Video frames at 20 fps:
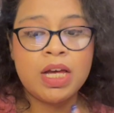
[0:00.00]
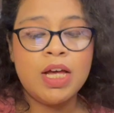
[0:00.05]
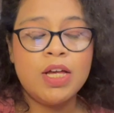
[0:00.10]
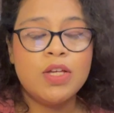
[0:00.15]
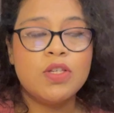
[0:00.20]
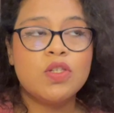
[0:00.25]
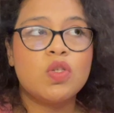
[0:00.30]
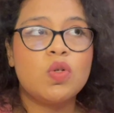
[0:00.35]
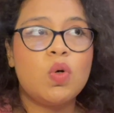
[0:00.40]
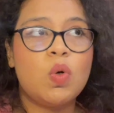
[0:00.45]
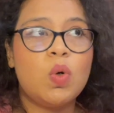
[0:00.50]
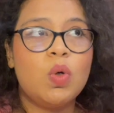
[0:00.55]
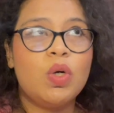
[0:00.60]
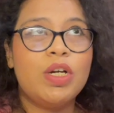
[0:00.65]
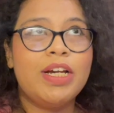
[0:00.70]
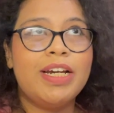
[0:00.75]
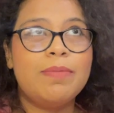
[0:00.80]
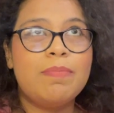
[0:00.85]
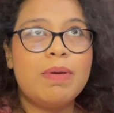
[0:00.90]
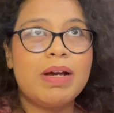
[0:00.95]

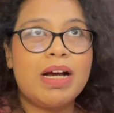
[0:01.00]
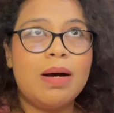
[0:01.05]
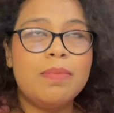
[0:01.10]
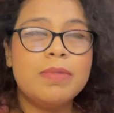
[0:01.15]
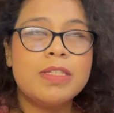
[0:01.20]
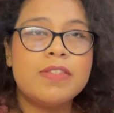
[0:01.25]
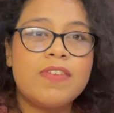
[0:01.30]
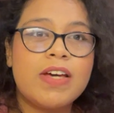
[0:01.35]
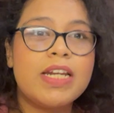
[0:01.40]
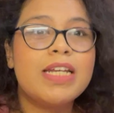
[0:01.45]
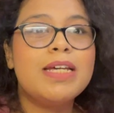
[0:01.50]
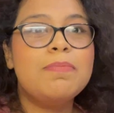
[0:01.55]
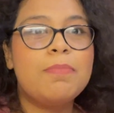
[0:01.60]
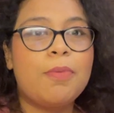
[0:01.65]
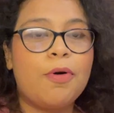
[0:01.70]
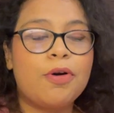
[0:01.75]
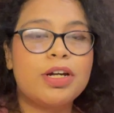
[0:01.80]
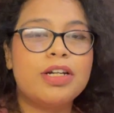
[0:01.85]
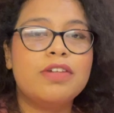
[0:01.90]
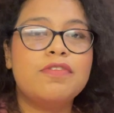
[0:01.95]
So it becomes very
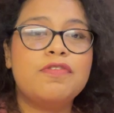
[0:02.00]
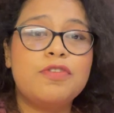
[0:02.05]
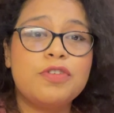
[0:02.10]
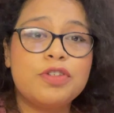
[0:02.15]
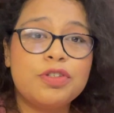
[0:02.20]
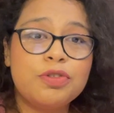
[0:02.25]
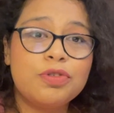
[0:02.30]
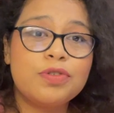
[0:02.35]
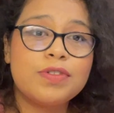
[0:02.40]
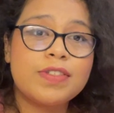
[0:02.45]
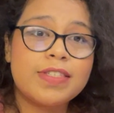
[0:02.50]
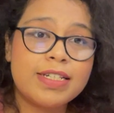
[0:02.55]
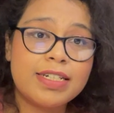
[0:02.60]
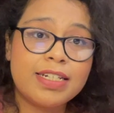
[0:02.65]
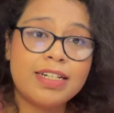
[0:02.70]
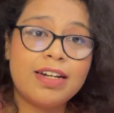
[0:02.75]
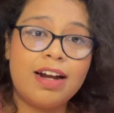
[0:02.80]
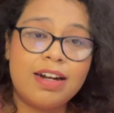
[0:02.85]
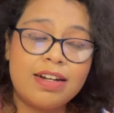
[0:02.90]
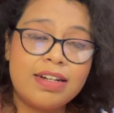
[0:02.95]
important for you to sit
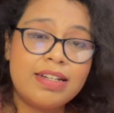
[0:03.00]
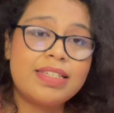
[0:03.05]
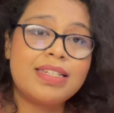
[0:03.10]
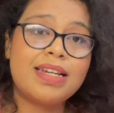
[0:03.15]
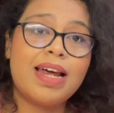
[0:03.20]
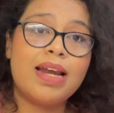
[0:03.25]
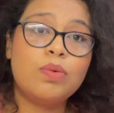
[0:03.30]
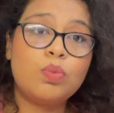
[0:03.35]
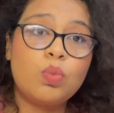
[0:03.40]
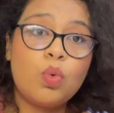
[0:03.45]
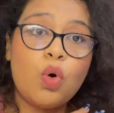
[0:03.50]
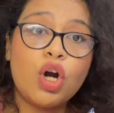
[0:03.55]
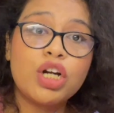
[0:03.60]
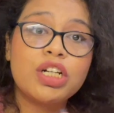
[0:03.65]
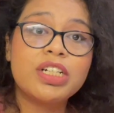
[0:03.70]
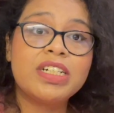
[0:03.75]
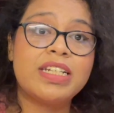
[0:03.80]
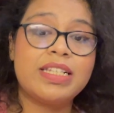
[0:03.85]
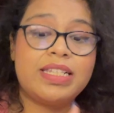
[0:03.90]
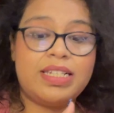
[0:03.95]
and understand
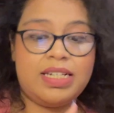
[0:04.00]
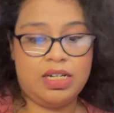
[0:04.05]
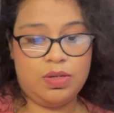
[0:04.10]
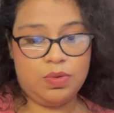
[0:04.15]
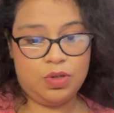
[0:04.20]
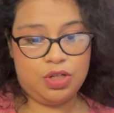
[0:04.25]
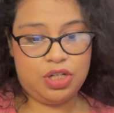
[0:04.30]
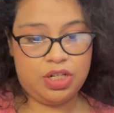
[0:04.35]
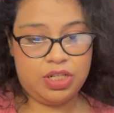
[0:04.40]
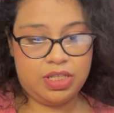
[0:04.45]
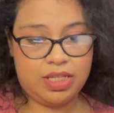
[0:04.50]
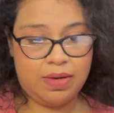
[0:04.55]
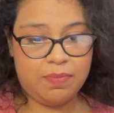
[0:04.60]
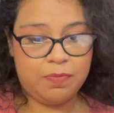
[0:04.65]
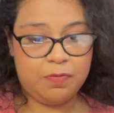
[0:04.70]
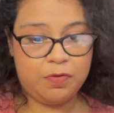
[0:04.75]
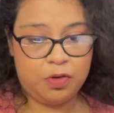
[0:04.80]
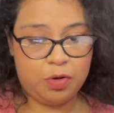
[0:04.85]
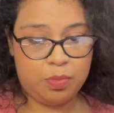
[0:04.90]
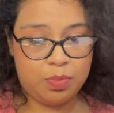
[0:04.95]
what distinguishes
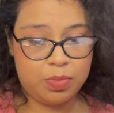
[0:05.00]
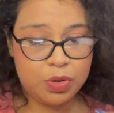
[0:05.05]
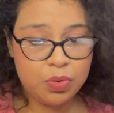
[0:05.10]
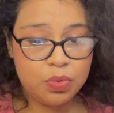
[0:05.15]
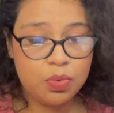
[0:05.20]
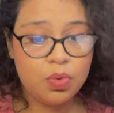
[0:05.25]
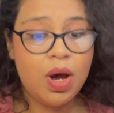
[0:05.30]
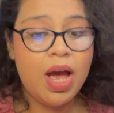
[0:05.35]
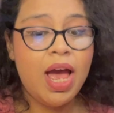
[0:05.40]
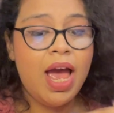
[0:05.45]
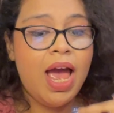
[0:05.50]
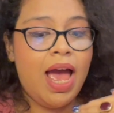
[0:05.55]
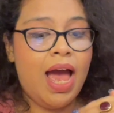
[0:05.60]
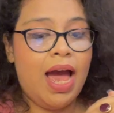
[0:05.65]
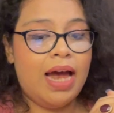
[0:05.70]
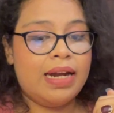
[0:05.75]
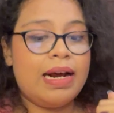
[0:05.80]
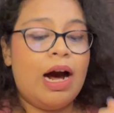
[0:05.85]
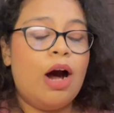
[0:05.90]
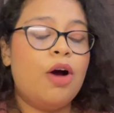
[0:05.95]
them from you
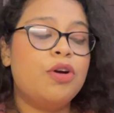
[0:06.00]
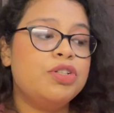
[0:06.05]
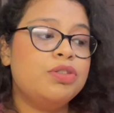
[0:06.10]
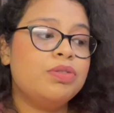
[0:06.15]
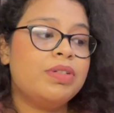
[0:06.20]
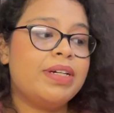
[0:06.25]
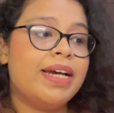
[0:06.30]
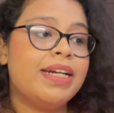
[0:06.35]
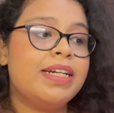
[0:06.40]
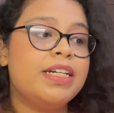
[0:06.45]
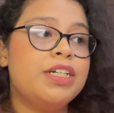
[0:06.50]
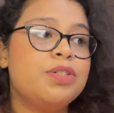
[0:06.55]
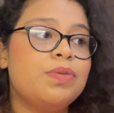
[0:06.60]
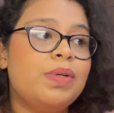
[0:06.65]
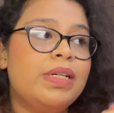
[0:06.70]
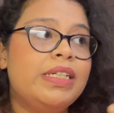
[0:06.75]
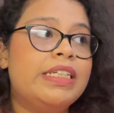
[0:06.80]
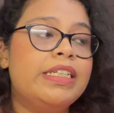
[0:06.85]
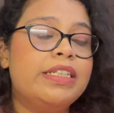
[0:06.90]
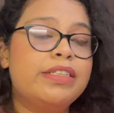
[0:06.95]
and how do you get into
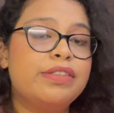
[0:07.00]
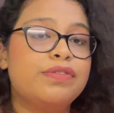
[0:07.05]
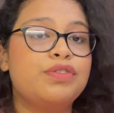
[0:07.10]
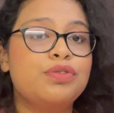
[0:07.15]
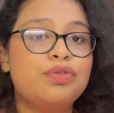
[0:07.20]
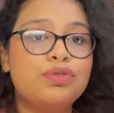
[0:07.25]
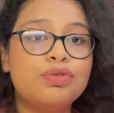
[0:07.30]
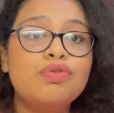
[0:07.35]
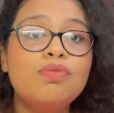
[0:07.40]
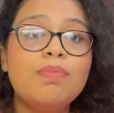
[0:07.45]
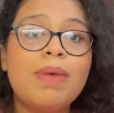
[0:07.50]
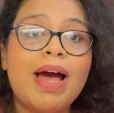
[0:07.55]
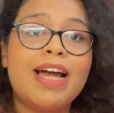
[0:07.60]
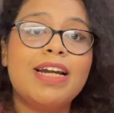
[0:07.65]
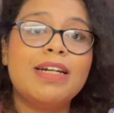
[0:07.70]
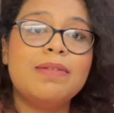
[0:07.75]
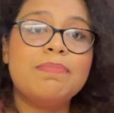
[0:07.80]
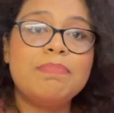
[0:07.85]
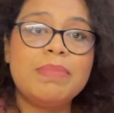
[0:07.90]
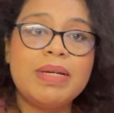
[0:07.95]
an interview room
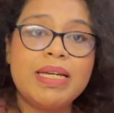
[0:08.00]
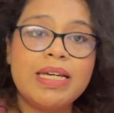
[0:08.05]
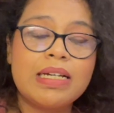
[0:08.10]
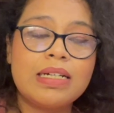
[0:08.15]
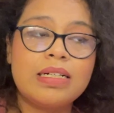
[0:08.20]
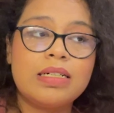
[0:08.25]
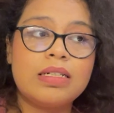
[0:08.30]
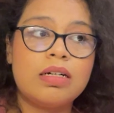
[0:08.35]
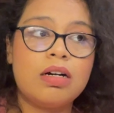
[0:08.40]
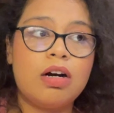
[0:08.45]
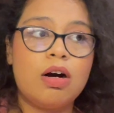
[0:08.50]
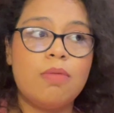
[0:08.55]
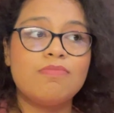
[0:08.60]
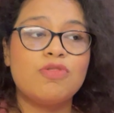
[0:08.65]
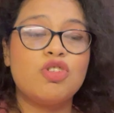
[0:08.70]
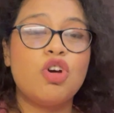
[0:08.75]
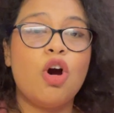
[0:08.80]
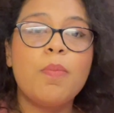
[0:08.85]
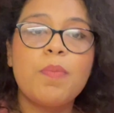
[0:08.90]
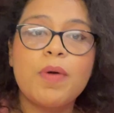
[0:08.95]
and make
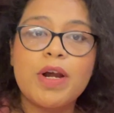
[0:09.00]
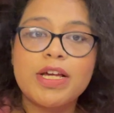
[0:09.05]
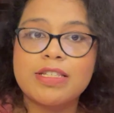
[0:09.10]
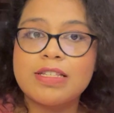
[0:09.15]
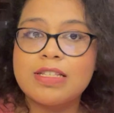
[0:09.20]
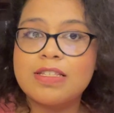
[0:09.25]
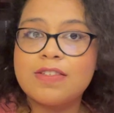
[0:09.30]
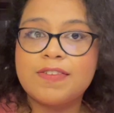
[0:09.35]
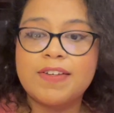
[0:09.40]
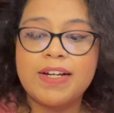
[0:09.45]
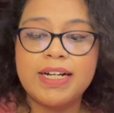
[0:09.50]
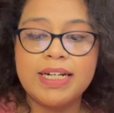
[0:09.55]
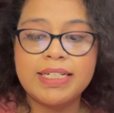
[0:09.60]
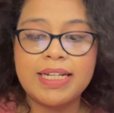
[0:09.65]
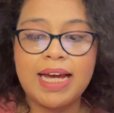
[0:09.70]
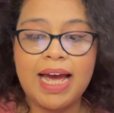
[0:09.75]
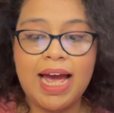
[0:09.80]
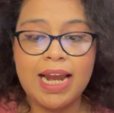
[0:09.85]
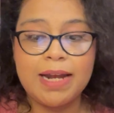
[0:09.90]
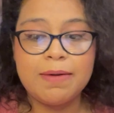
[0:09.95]
your presence felt
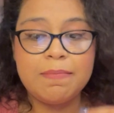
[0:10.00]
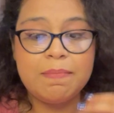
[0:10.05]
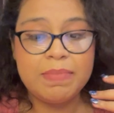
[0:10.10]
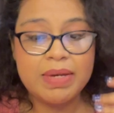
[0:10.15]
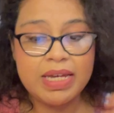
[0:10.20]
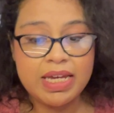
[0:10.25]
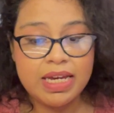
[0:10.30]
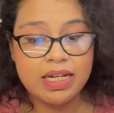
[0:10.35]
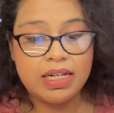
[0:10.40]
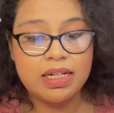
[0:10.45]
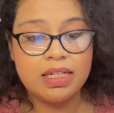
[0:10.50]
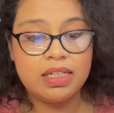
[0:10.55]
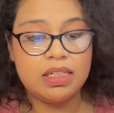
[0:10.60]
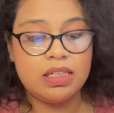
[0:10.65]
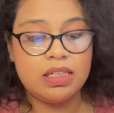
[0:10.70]
and make